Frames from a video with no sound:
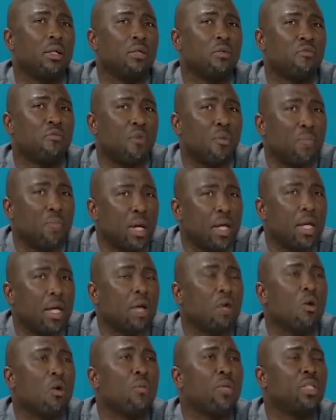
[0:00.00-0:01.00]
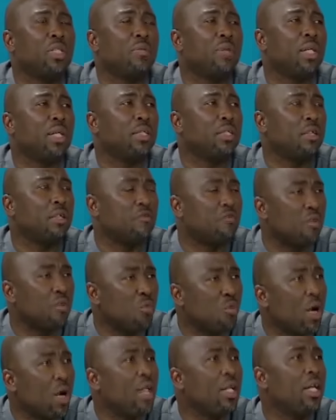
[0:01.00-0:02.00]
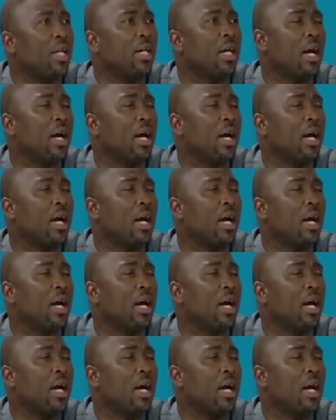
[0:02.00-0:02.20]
a commitment, say, from 1